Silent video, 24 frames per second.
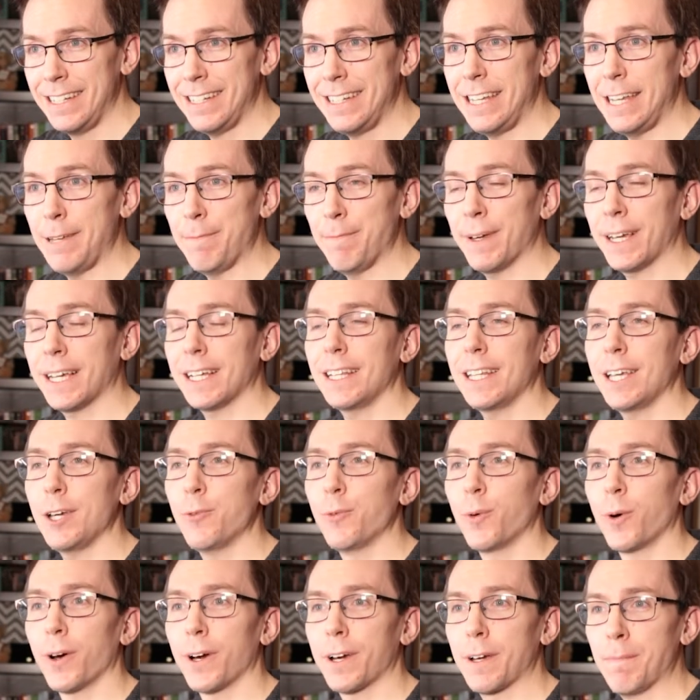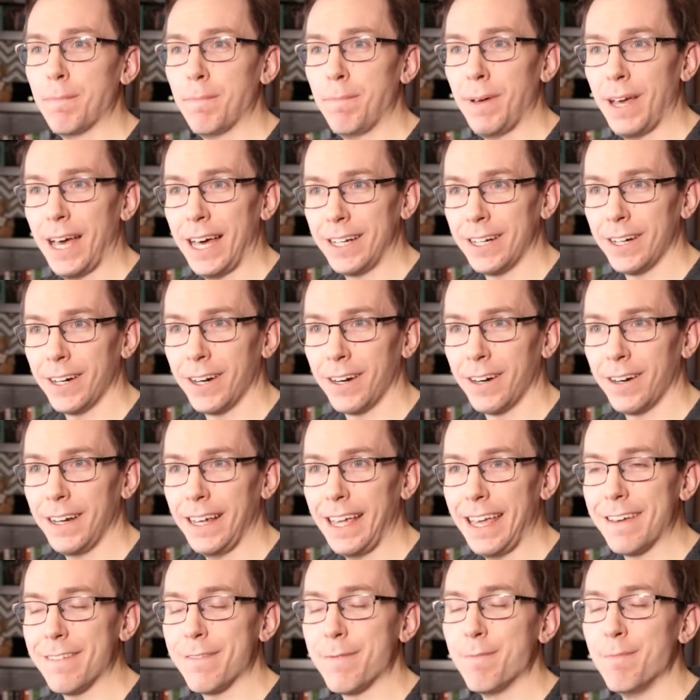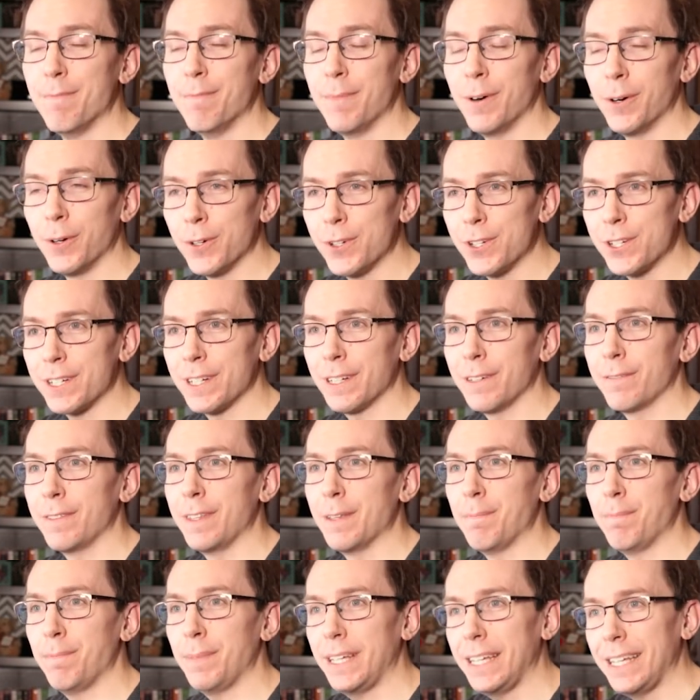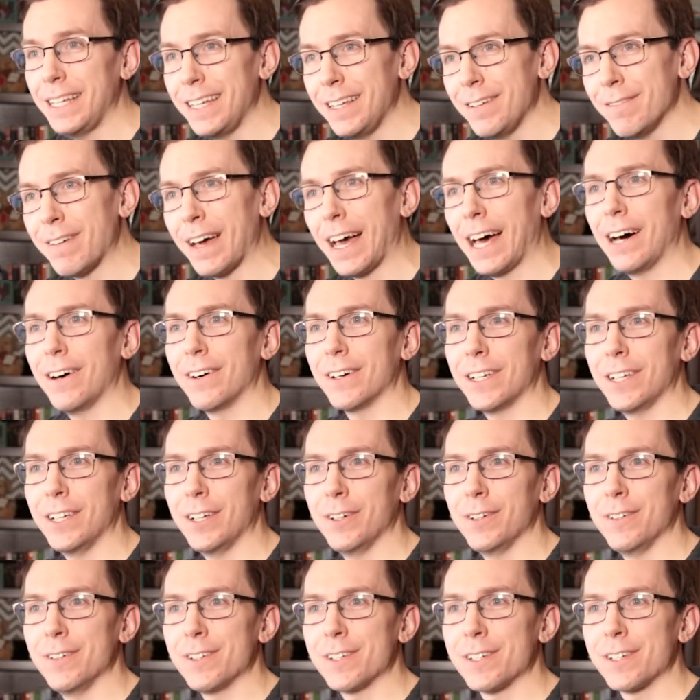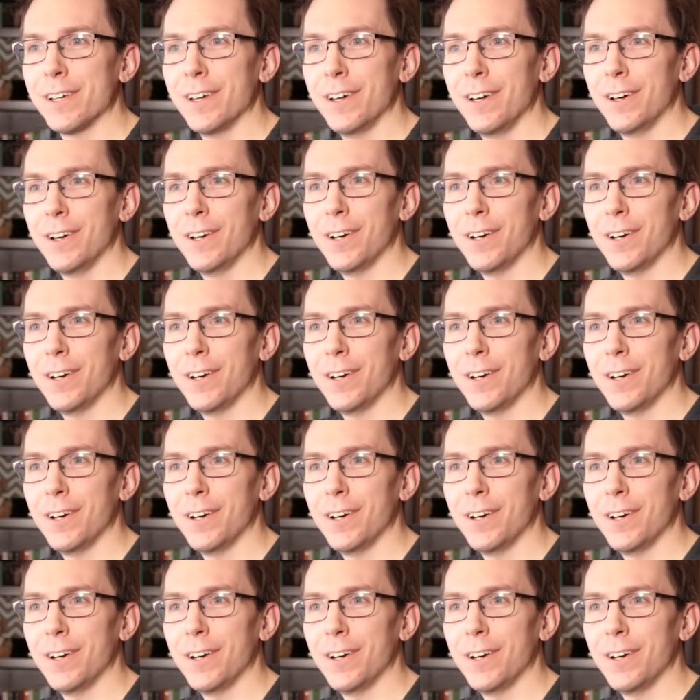typically work better if most of the p-values